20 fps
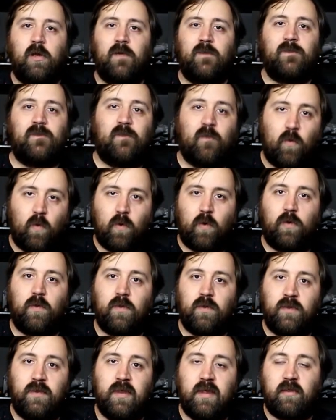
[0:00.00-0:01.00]
for
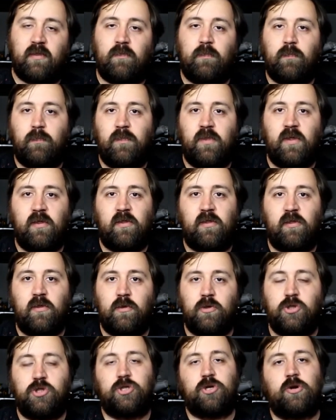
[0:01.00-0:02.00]
this this
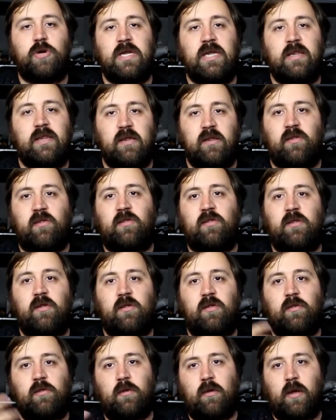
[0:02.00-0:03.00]
journey, this
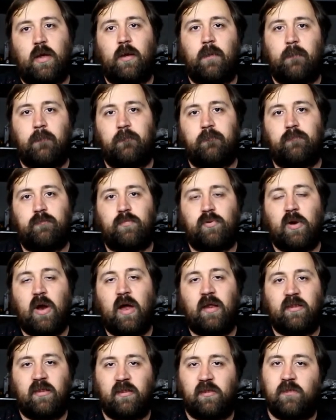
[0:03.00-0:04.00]
this um,
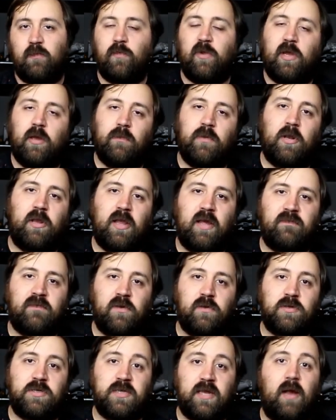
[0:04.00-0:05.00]
process of becoming a life
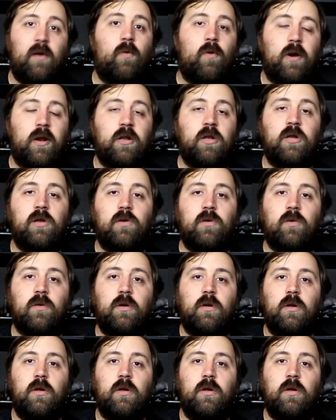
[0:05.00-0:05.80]
coach that I want to do